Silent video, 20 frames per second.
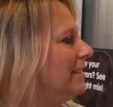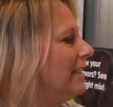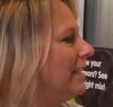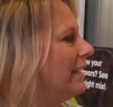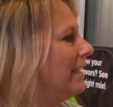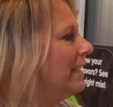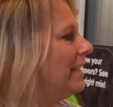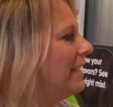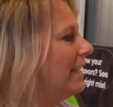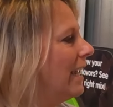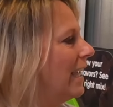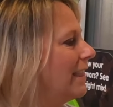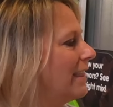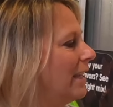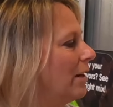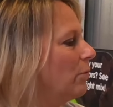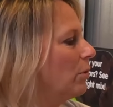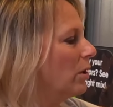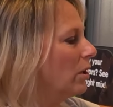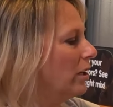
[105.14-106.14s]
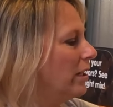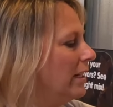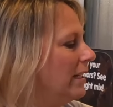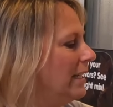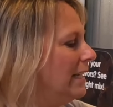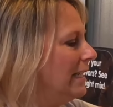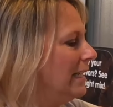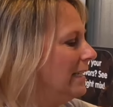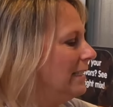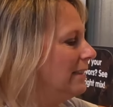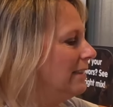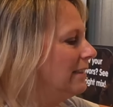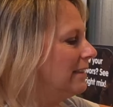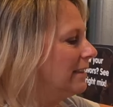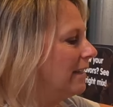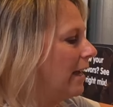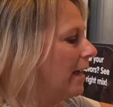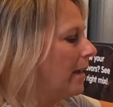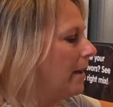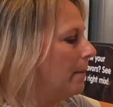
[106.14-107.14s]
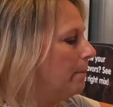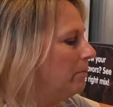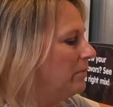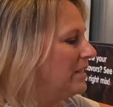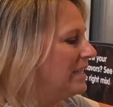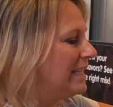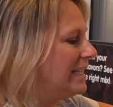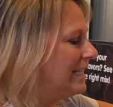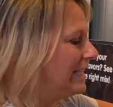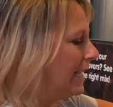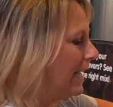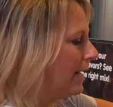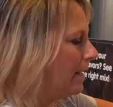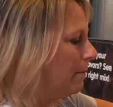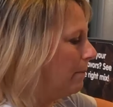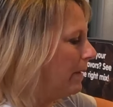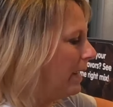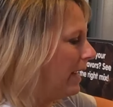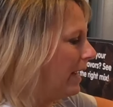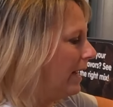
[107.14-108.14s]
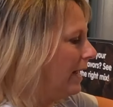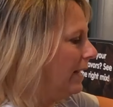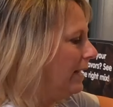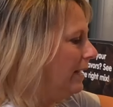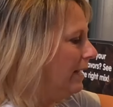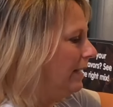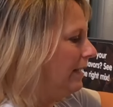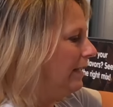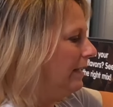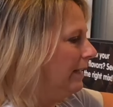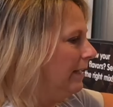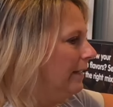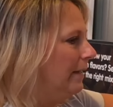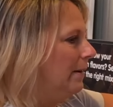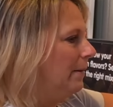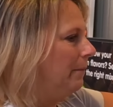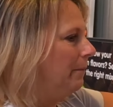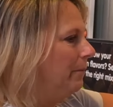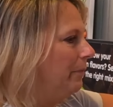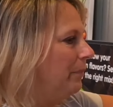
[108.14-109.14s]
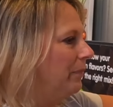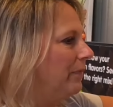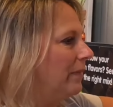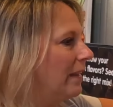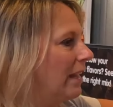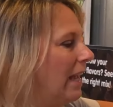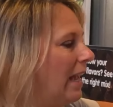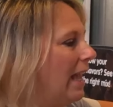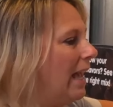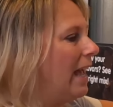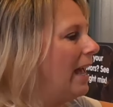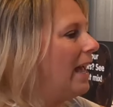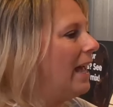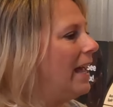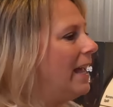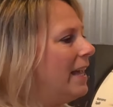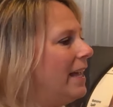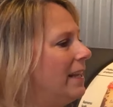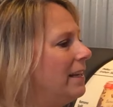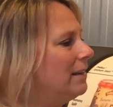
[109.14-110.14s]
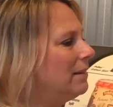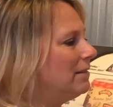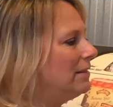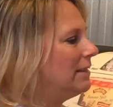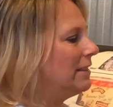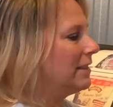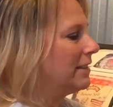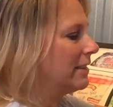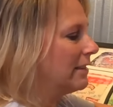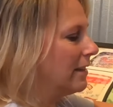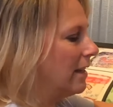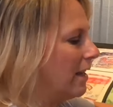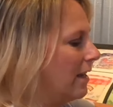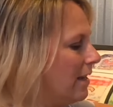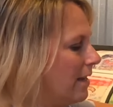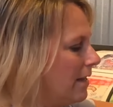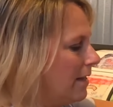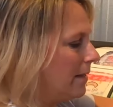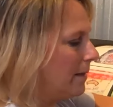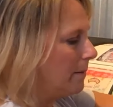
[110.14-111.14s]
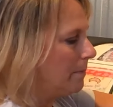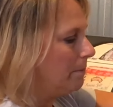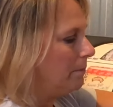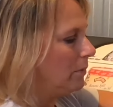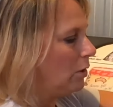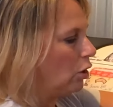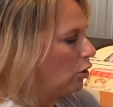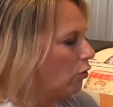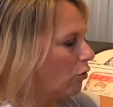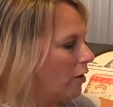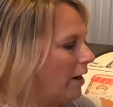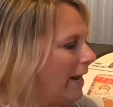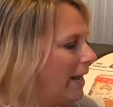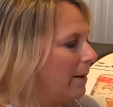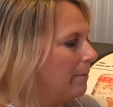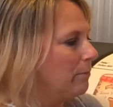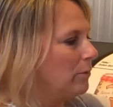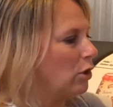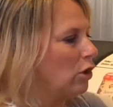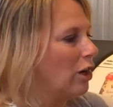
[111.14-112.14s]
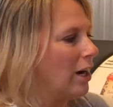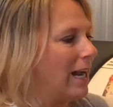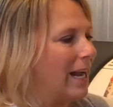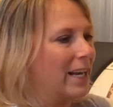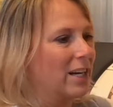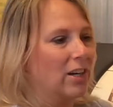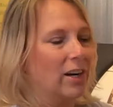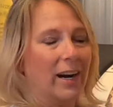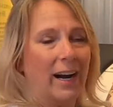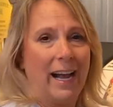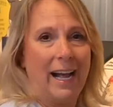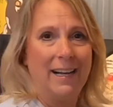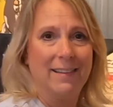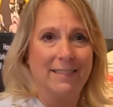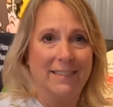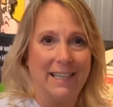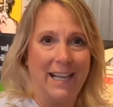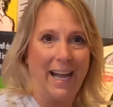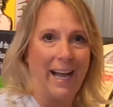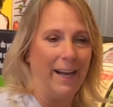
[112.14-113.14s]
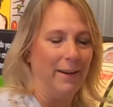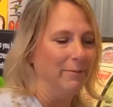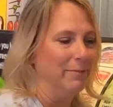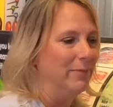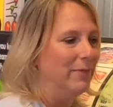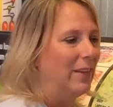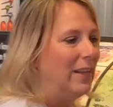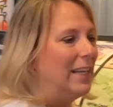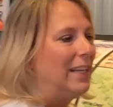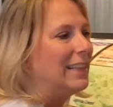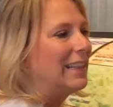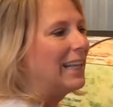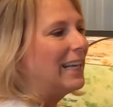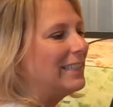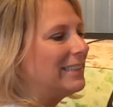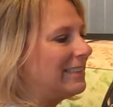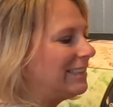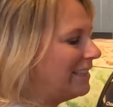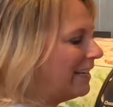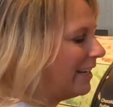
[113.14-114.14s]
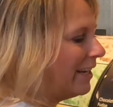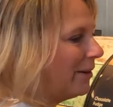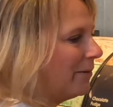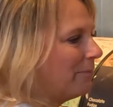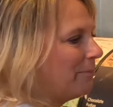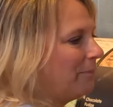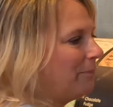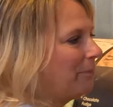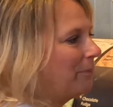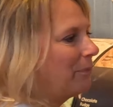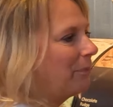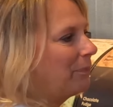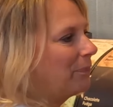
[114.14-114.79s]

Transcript: see, I think we're gonna need some cinnamon and some graham cracker. How's that? Let's see